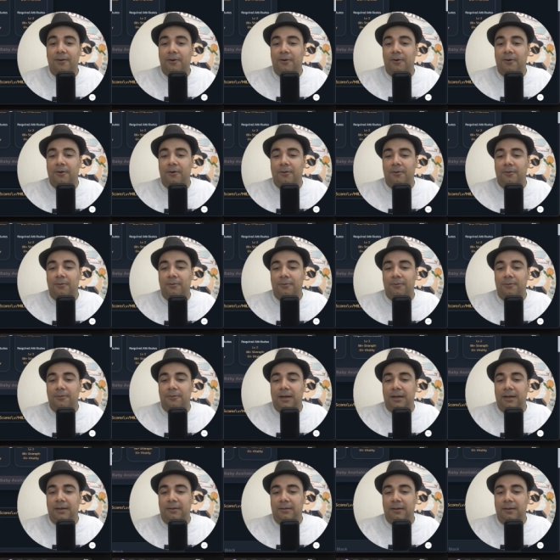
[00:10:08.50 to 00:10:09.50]
All
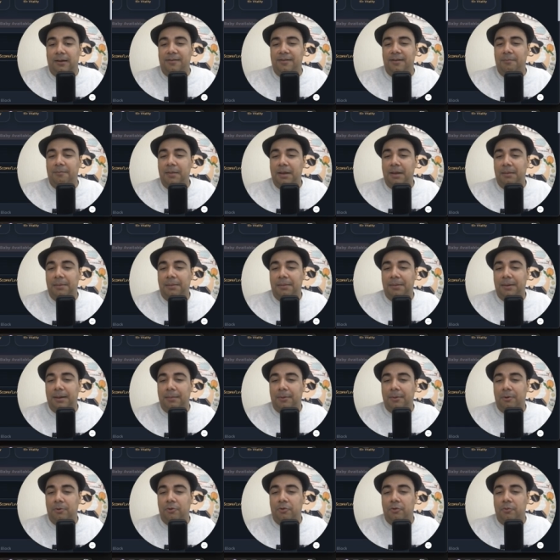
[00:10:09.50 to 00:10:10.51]
right, I think my baby
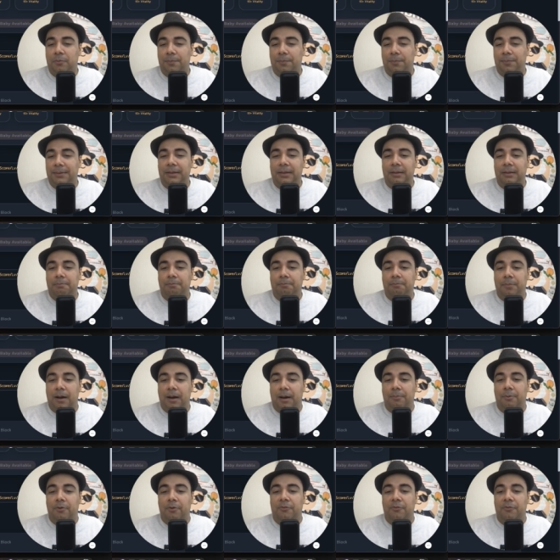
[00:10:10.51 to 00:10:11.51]
about to be
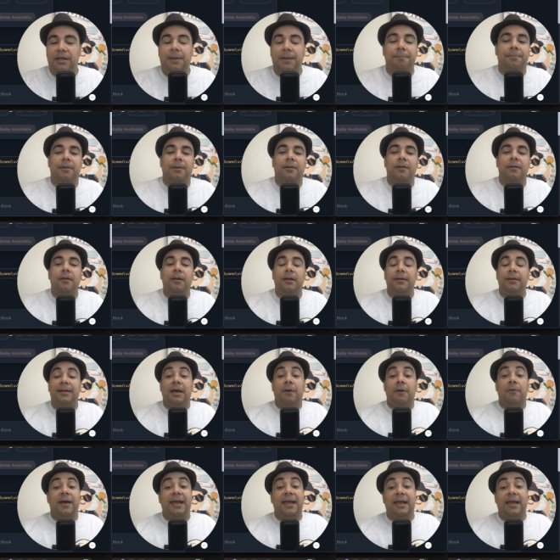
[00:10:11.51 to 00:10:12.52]
approved. Yep.
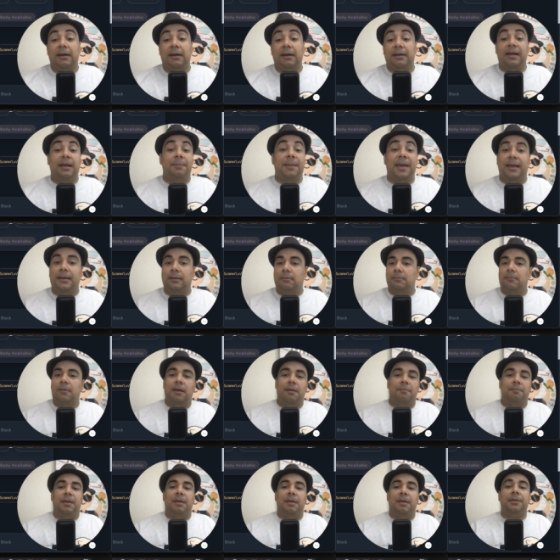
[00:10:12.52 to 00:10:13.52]
Now I can tell him, hey,
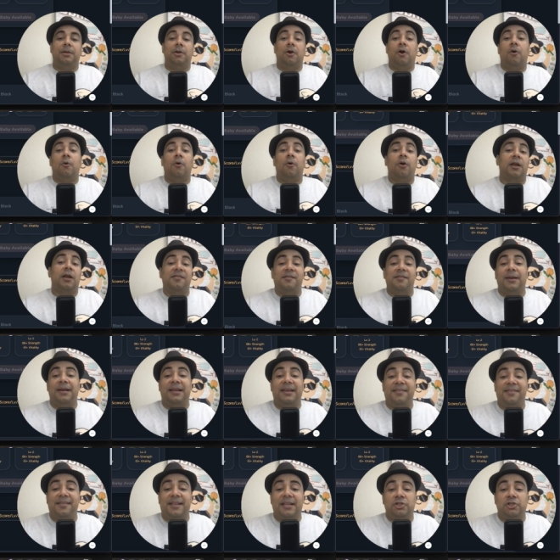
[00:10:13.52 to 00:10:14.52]
baby, go work in the milk
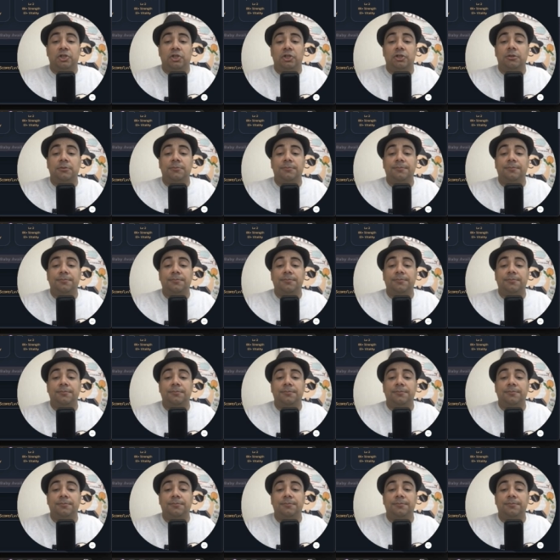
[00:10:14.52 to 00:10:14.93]
station.